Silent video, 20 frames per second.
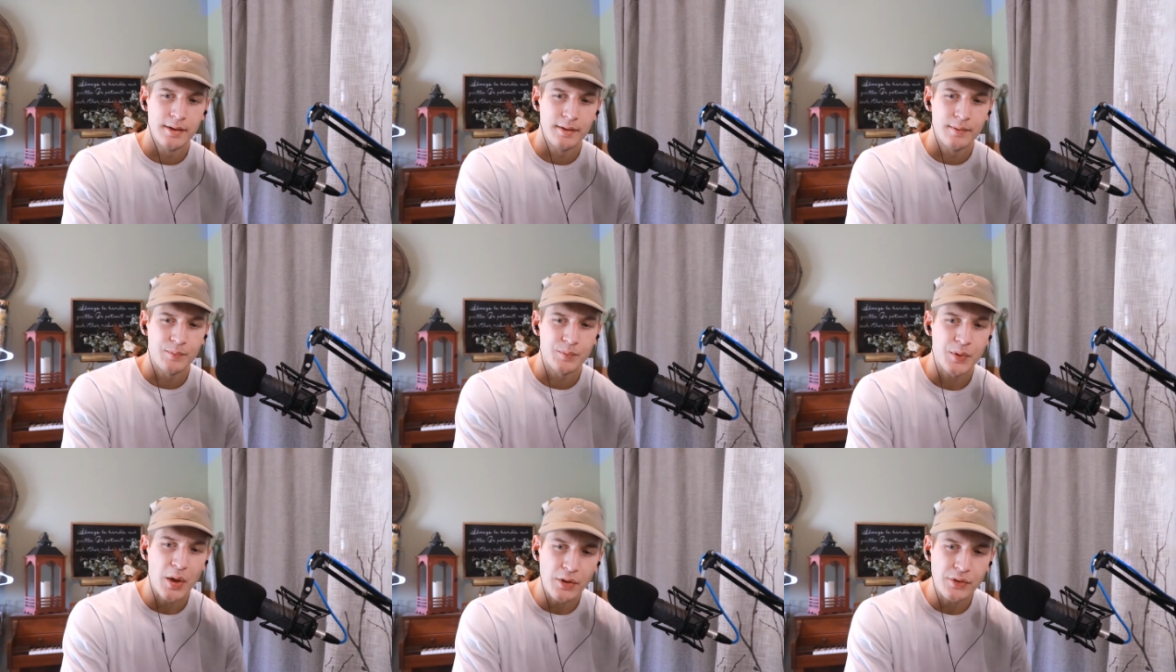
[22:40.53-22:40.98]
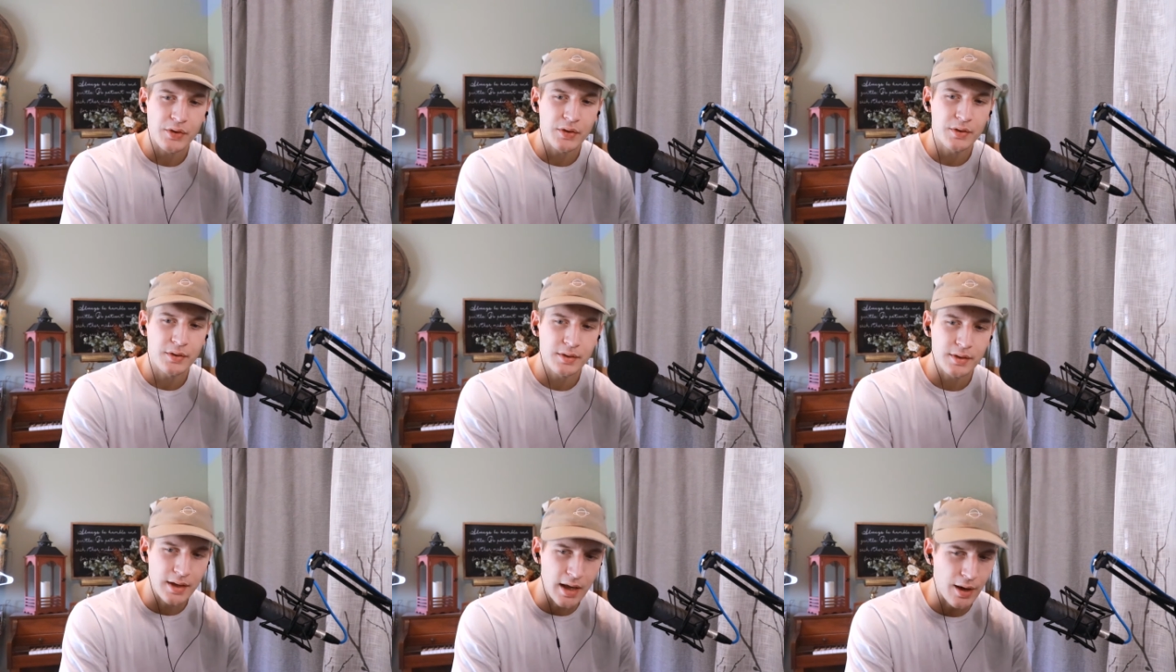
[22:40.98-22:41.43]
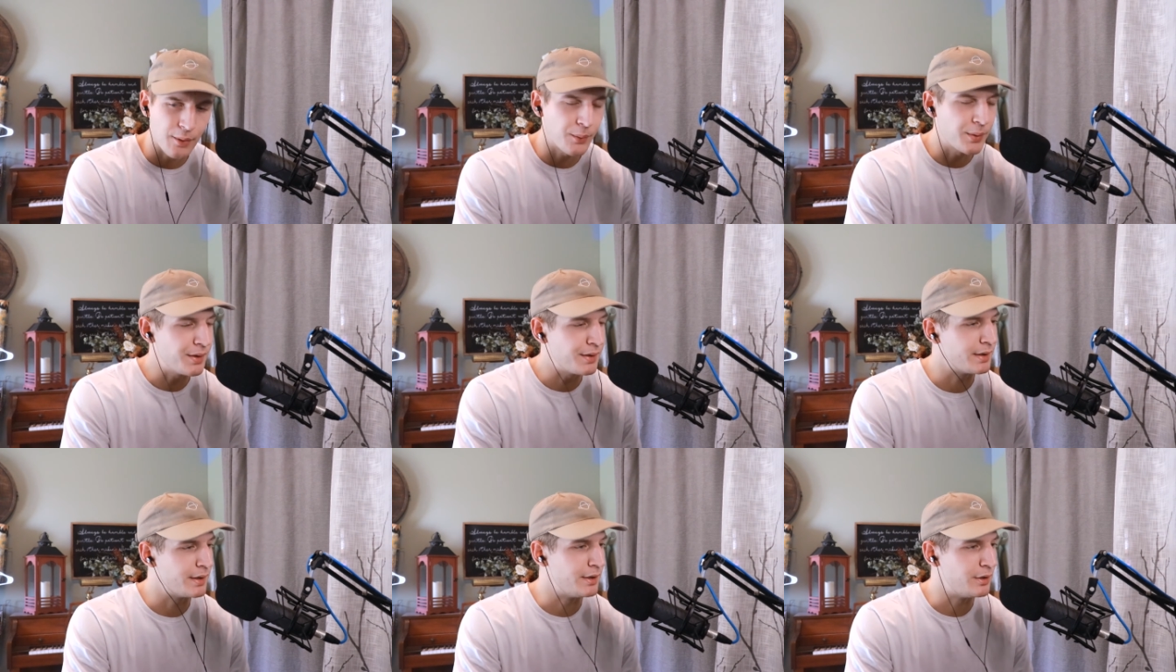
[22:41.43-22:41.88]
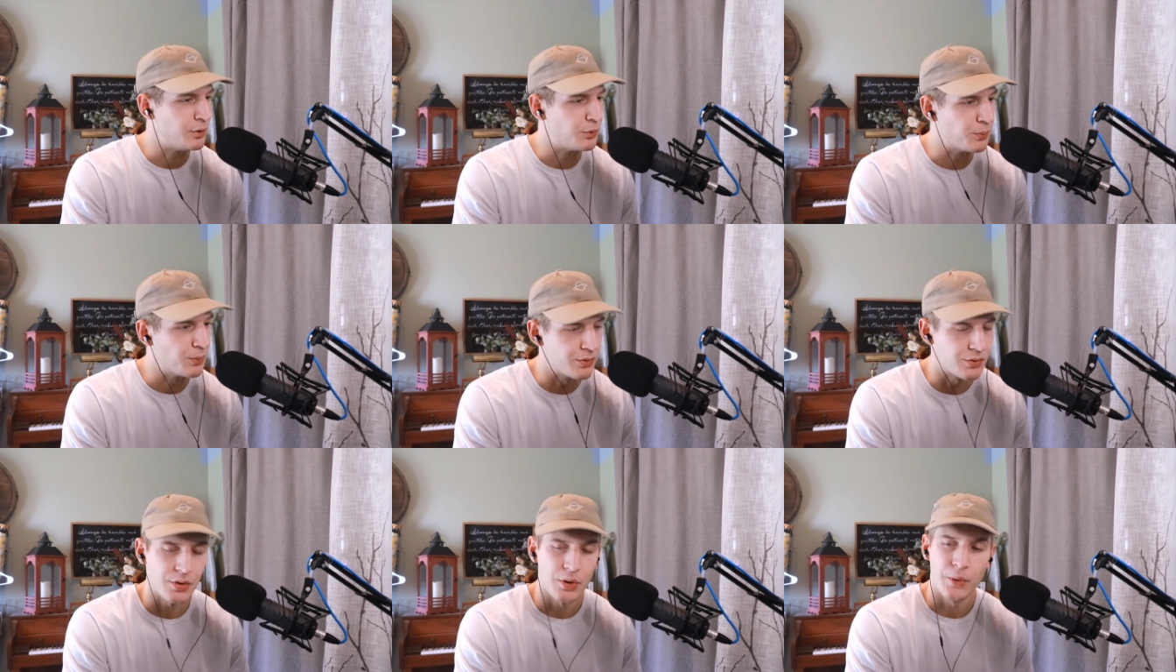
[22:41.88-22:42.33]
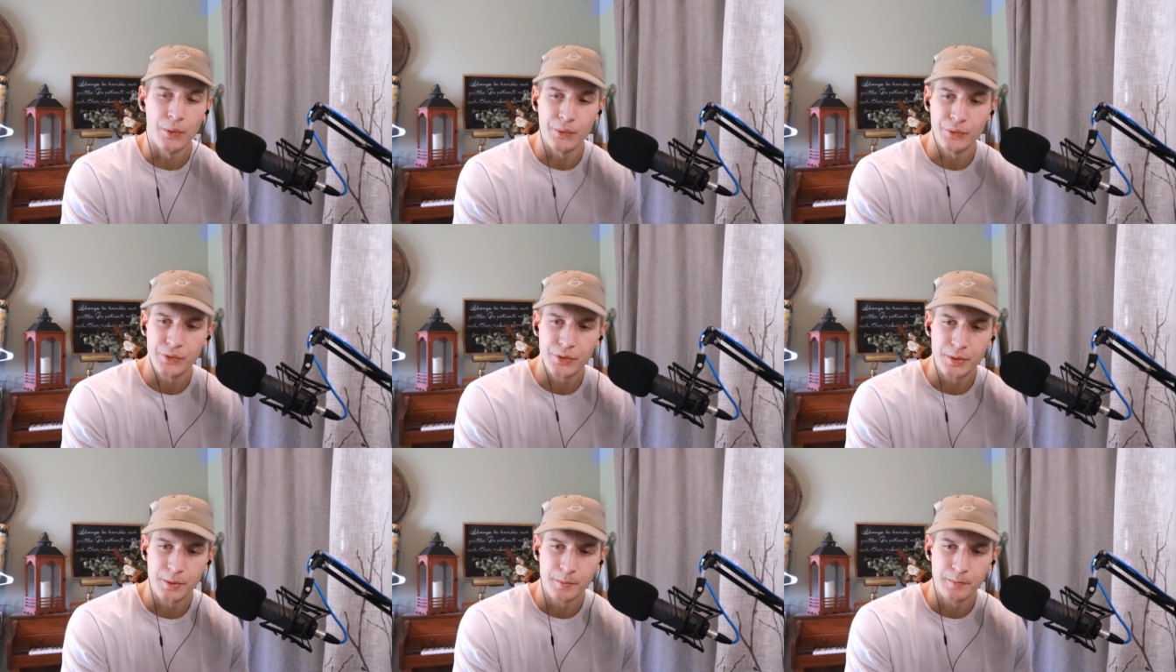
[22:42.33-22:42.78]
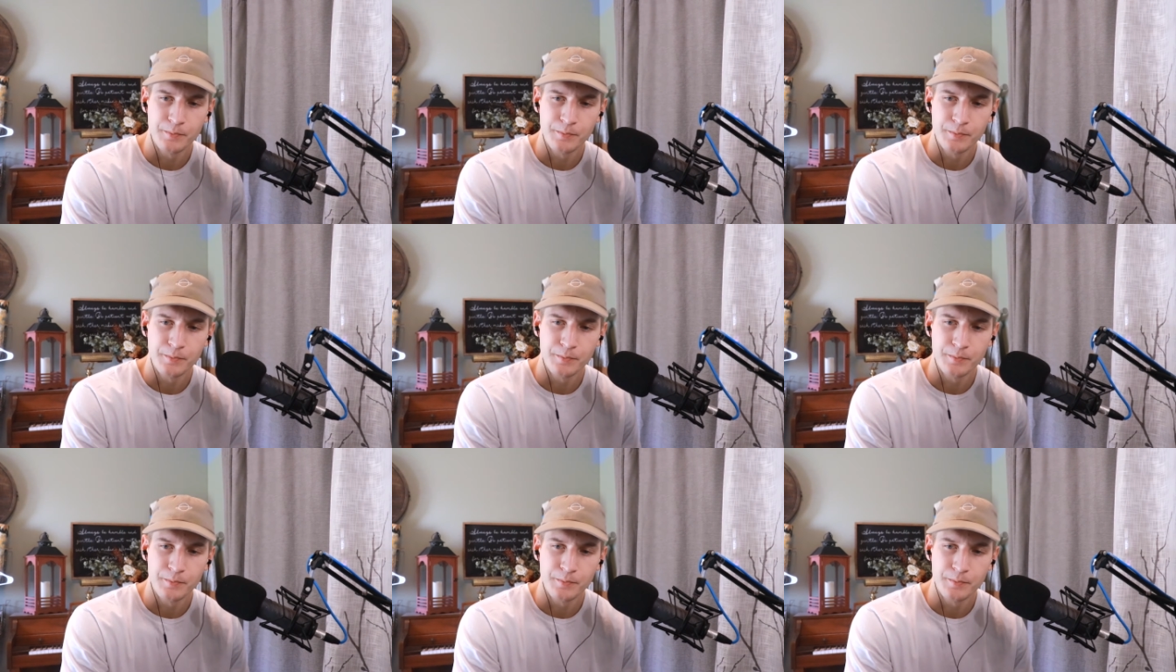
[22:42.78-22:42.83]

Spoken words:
doesn't guarantee you results.